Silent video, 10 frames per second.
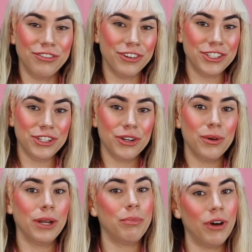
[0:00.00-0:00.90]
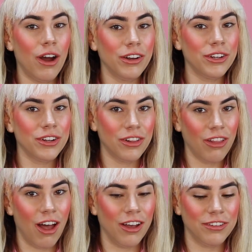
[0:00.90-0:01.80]
first you're going to put on your
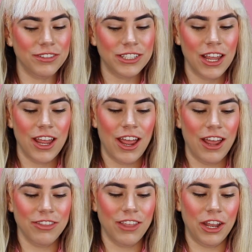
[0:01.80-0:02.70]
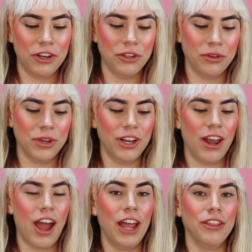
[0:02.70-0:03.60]
gloves and then you can
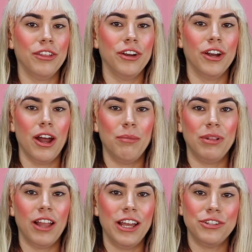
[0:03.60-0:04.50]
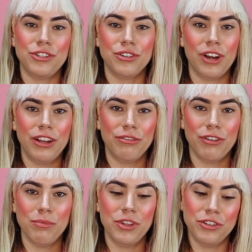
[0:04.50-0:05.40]
either apply it straight
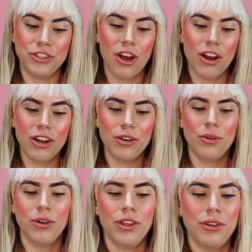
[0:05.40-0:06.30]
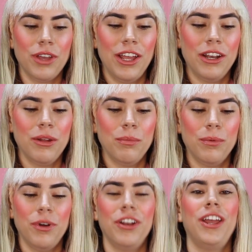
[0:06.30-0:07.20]
from the jar or you can
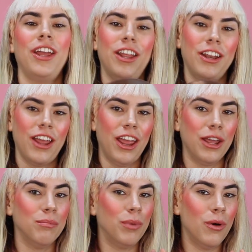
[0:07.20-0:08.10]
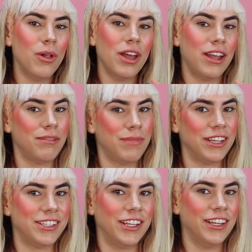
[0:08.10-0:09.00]
put it in a bowl and
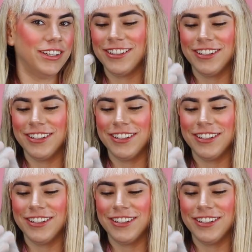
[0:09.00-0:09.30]
mix it.